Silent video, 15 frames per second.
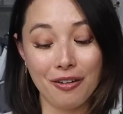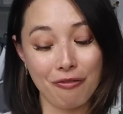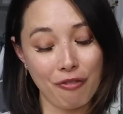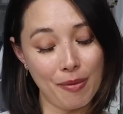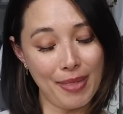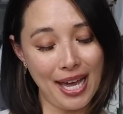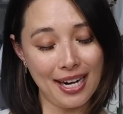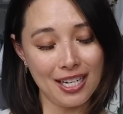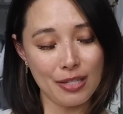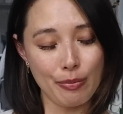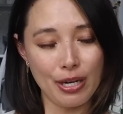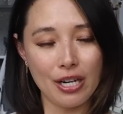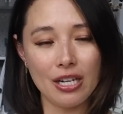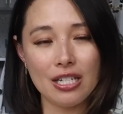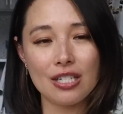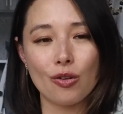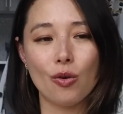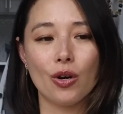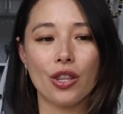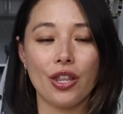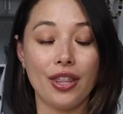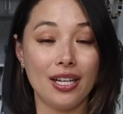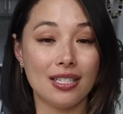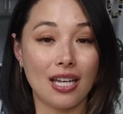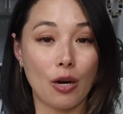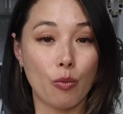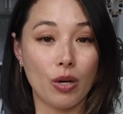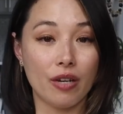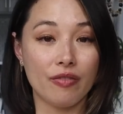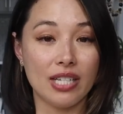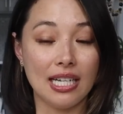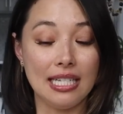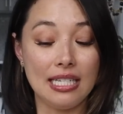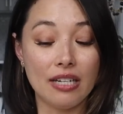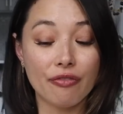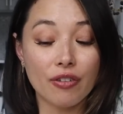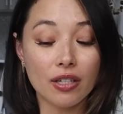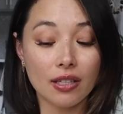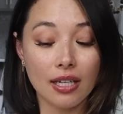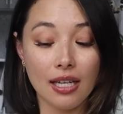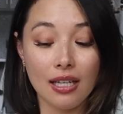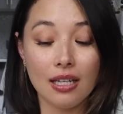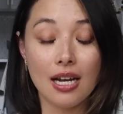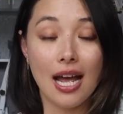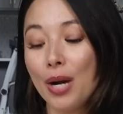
from that experience or the things I would have done differently,